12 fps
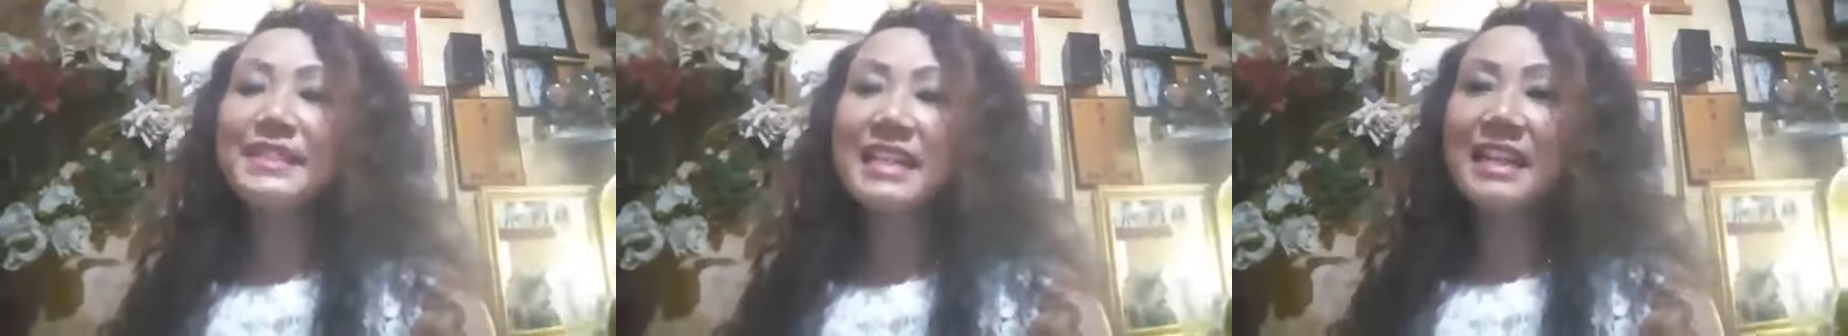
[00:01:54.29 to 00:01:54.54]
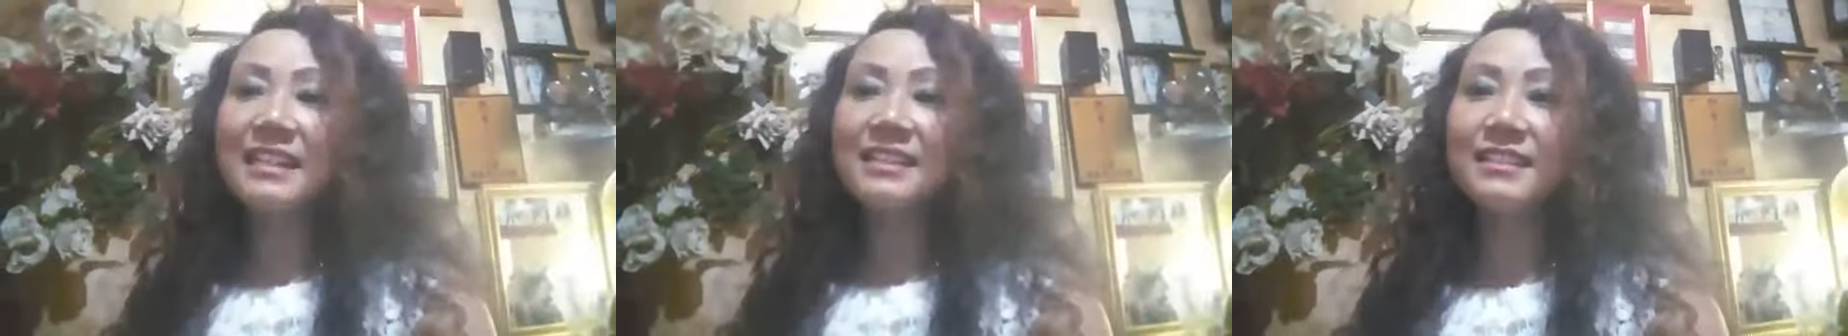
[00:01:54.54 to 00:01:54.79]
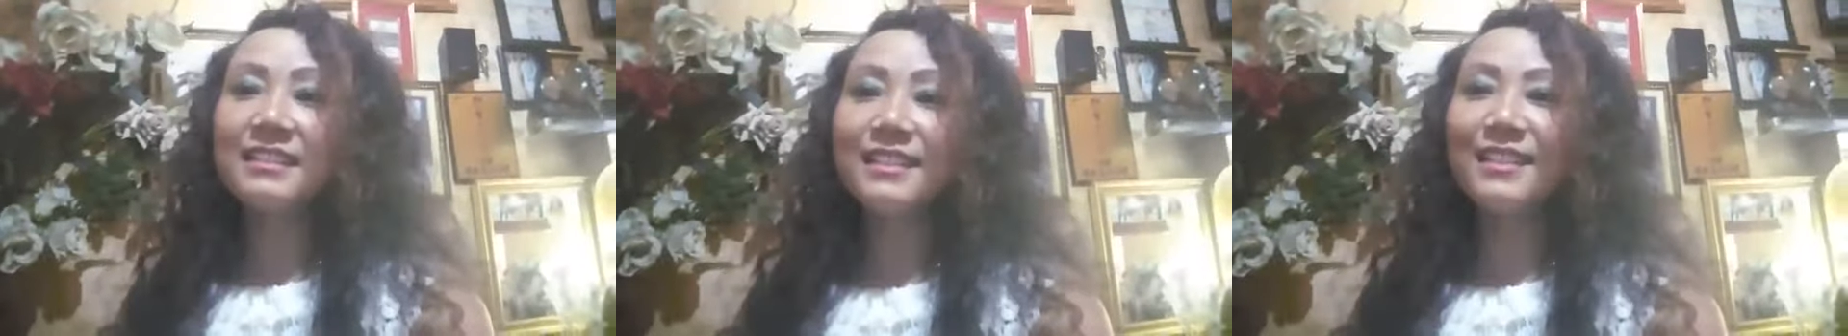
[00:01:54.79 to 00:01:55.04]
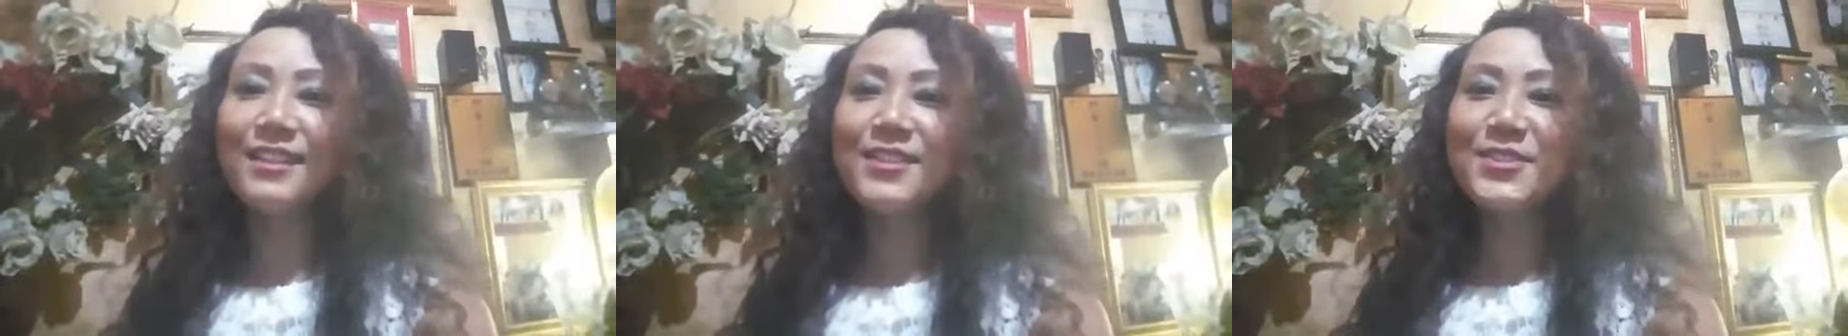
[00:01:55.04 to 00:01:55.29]
and uh,
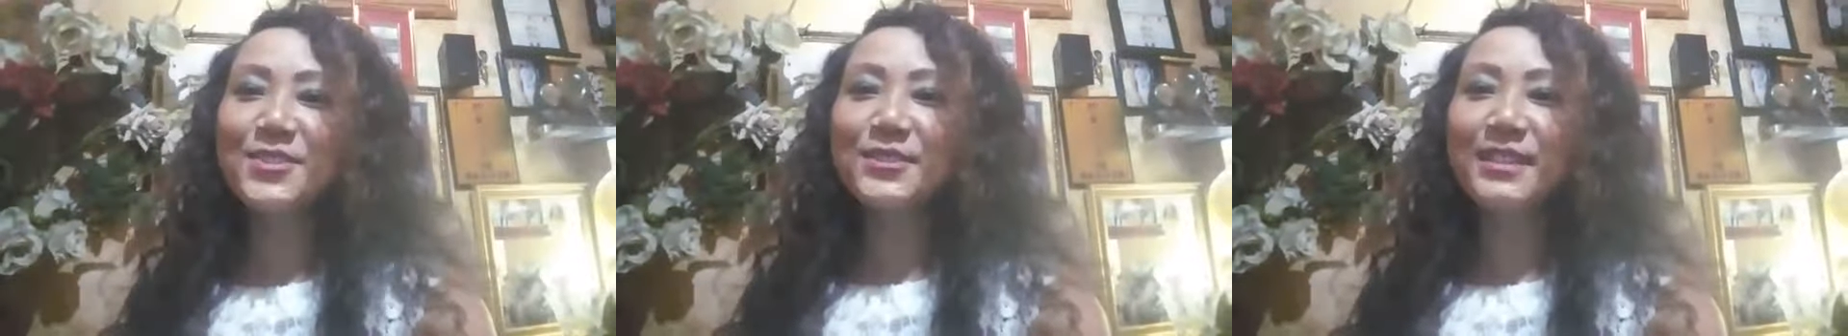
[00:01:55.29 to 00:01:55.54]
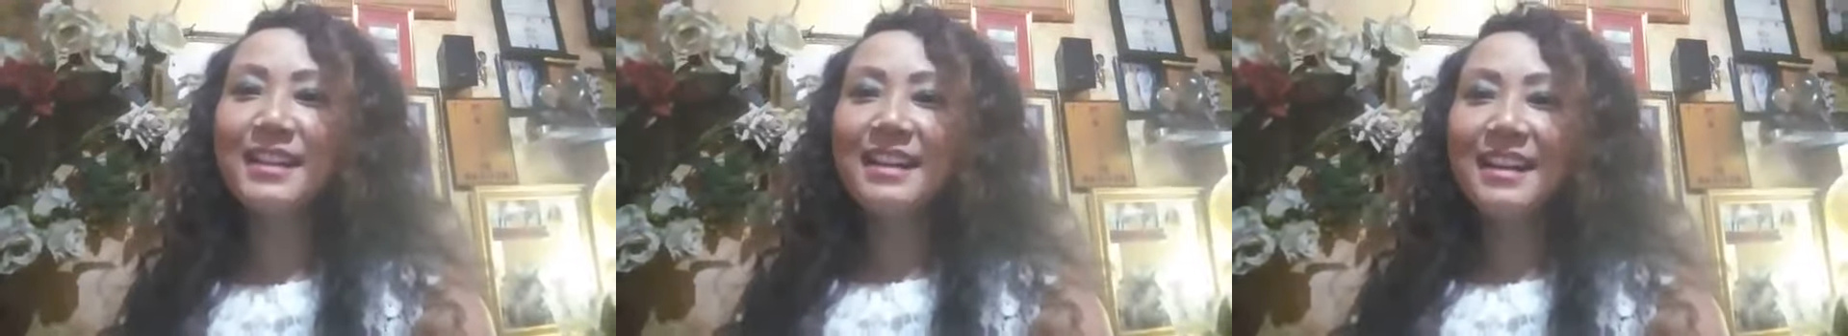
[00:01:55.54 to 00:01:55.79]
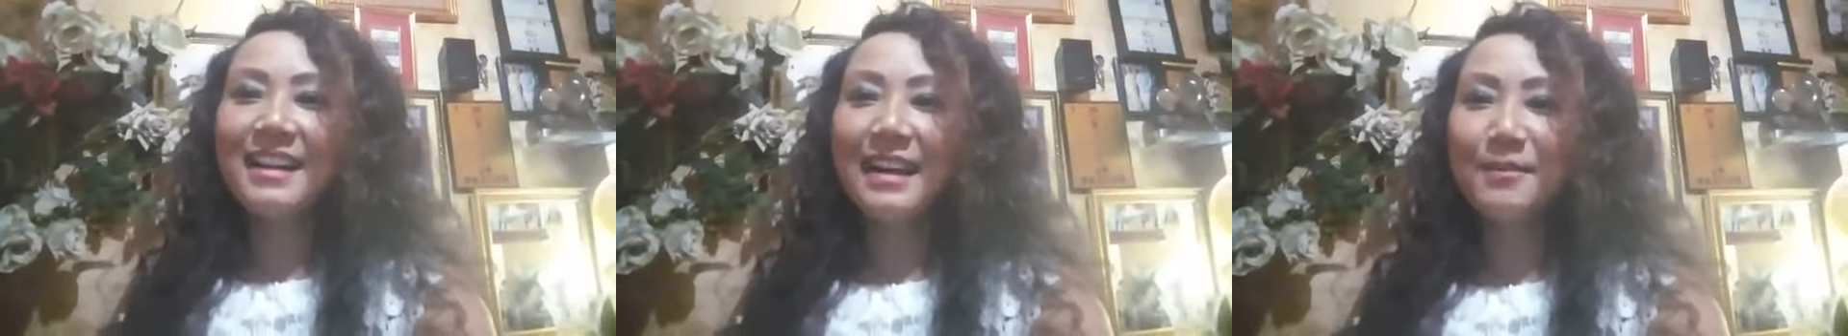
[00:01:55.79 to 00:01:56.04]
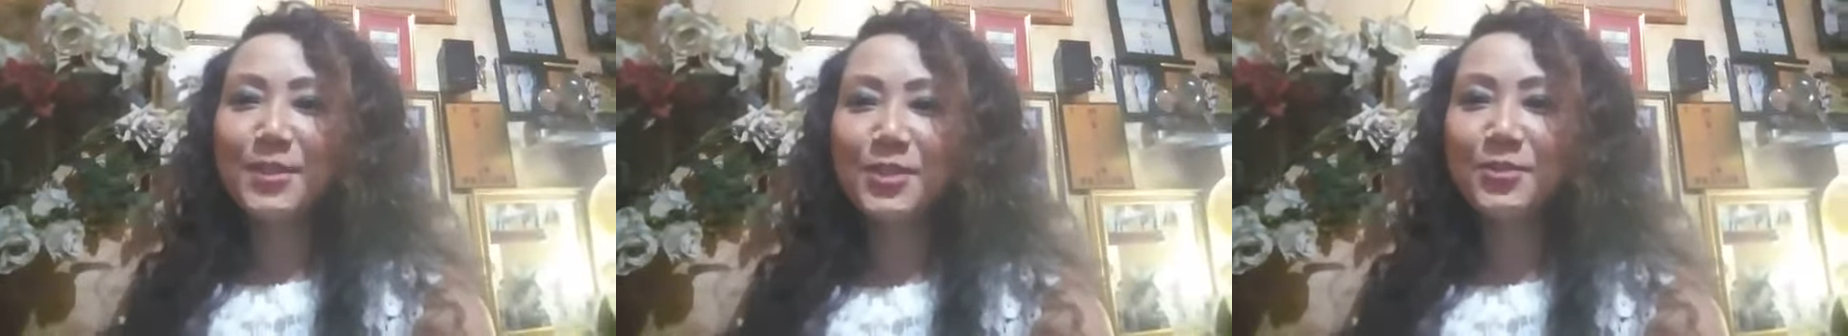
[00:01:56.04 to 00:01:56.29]
also
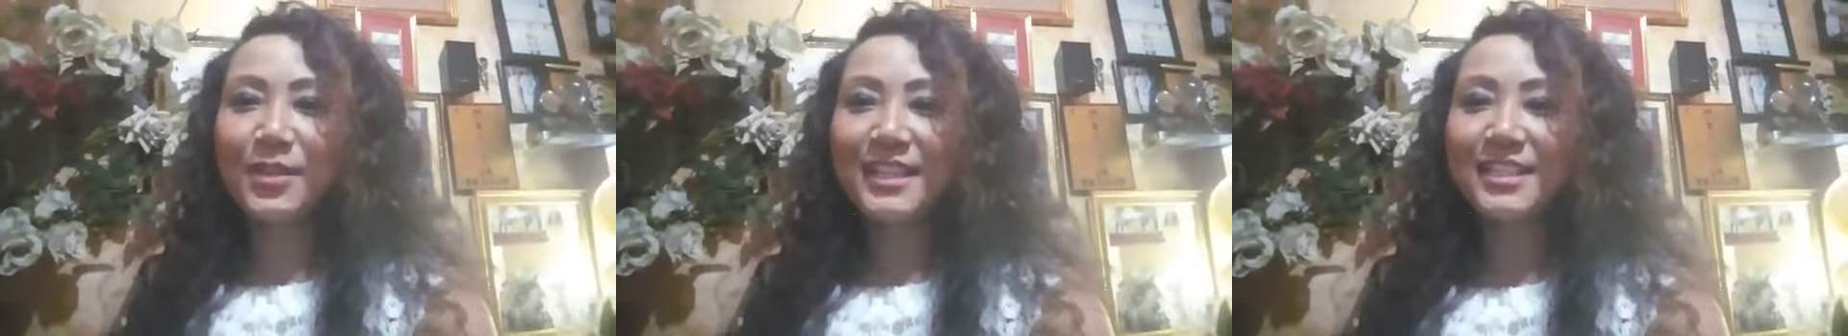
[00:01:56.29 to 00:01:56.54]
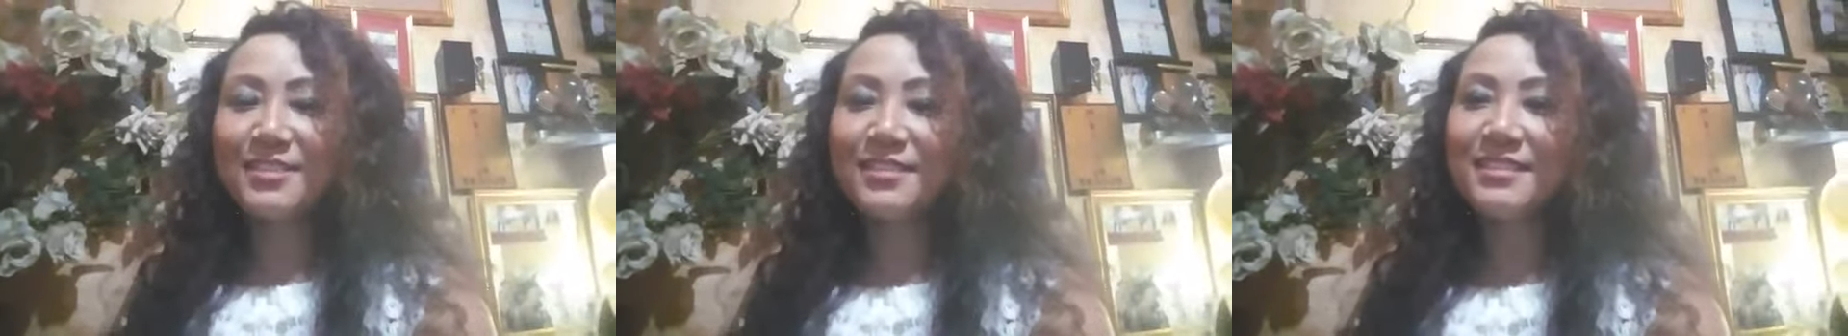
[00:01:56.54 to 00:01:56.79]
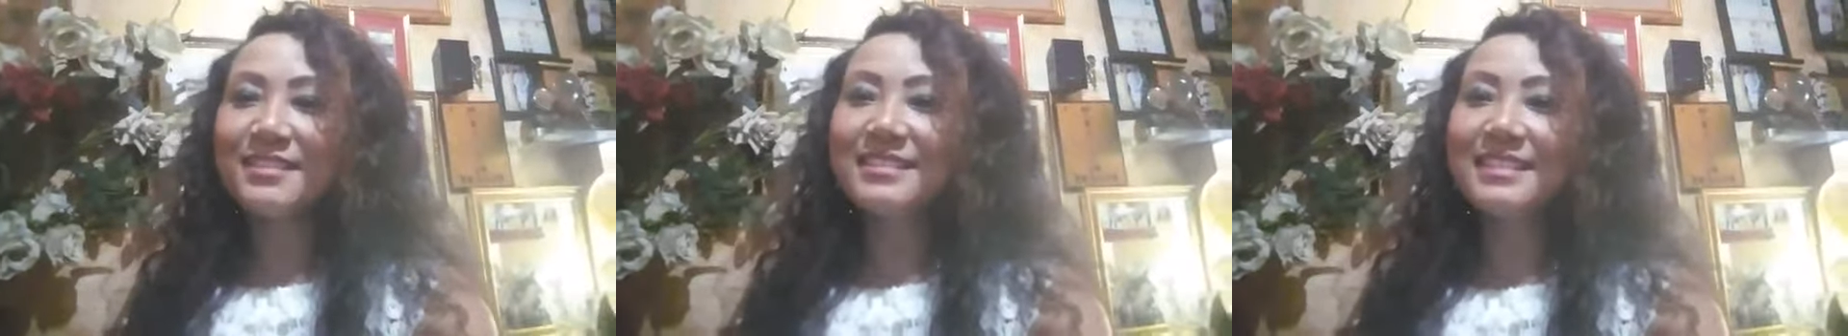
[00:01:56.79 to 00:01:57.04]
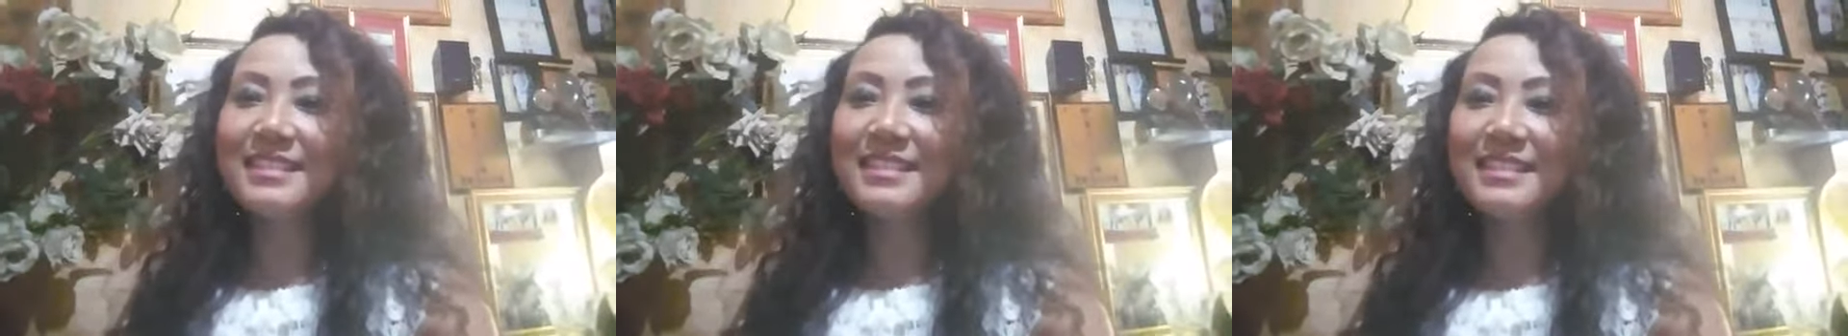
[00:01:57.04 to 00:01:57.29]
i'm not going to
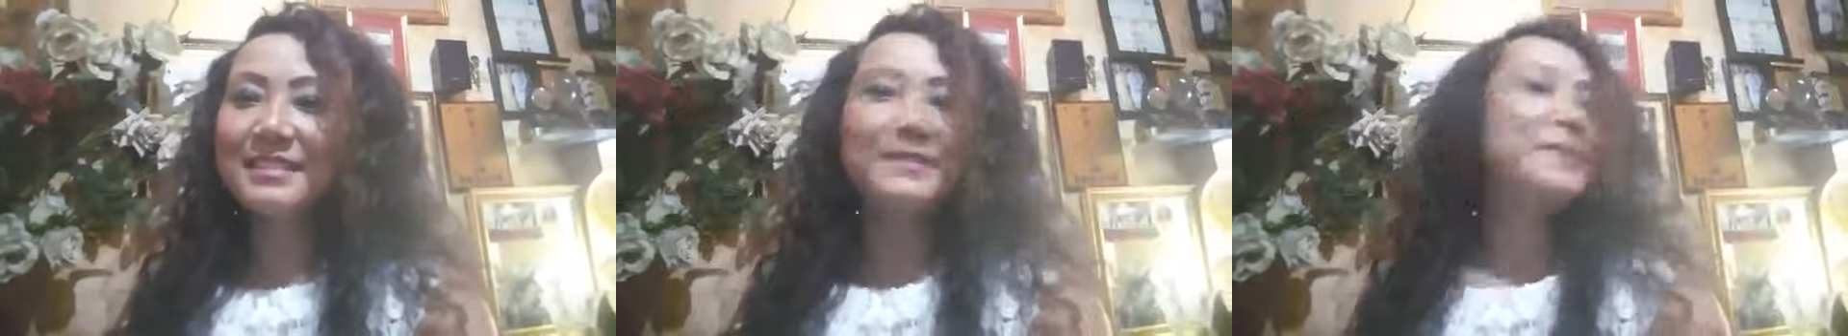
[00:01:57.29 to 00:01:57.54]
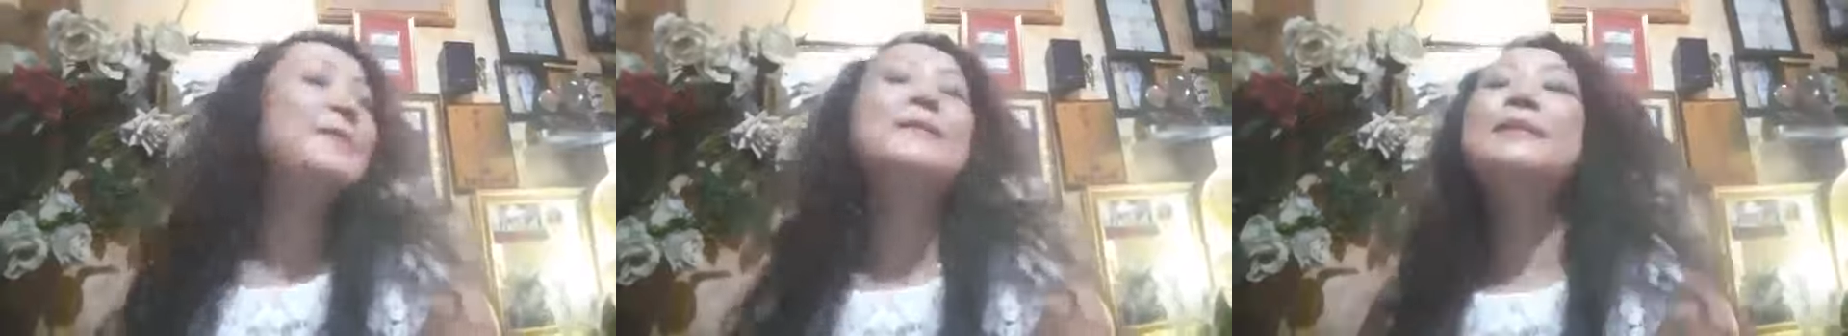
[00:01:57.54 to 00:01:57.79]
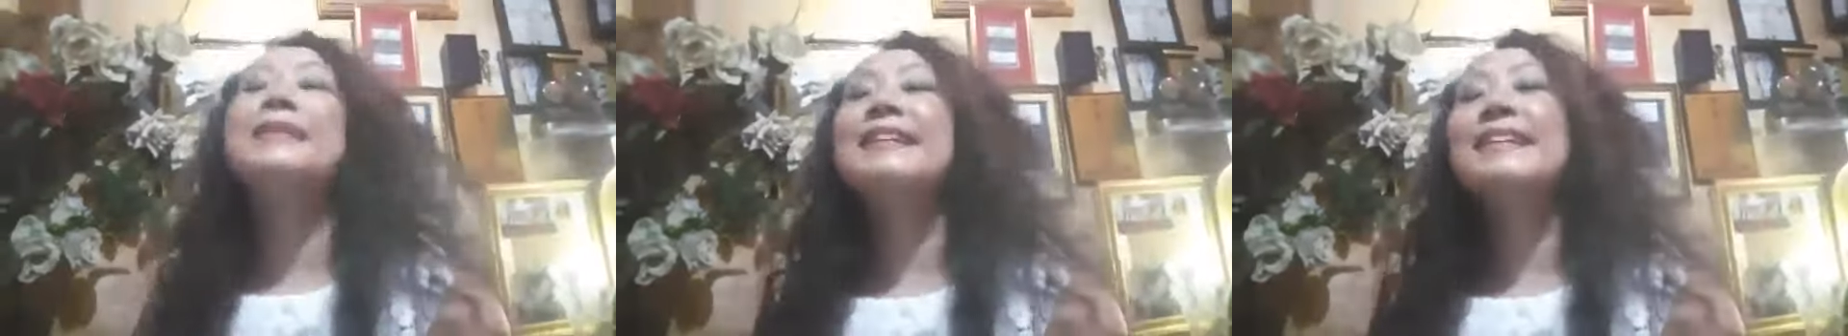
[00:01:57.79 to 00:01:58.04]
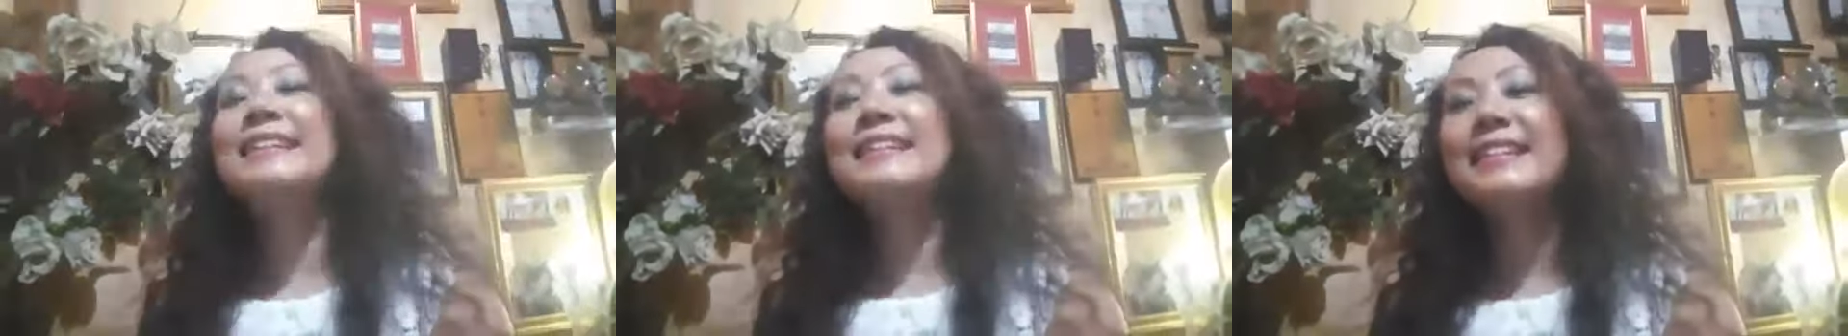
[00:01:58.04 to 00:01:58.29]
uh,
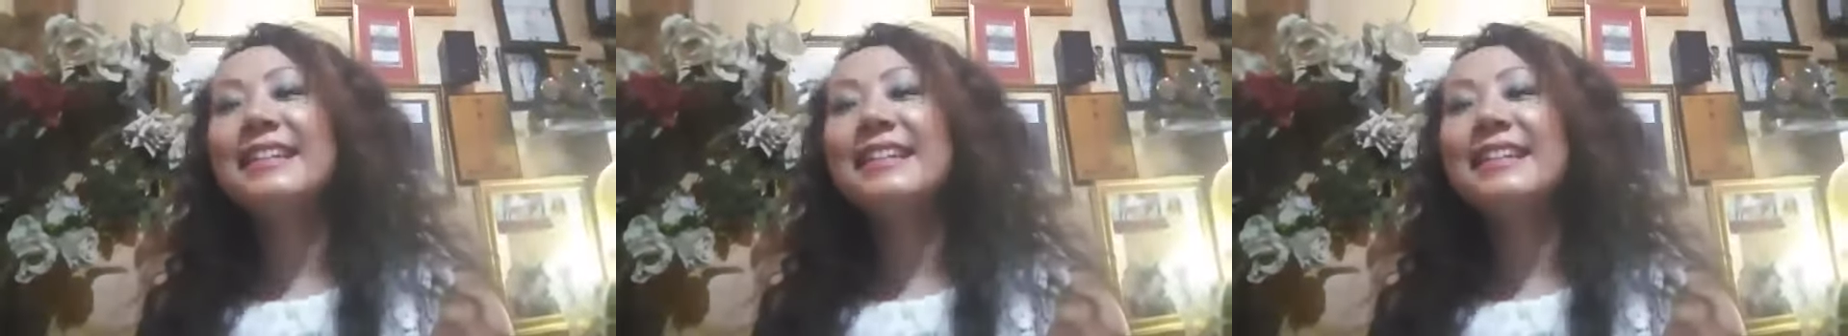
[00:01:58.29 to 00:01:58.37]
uh,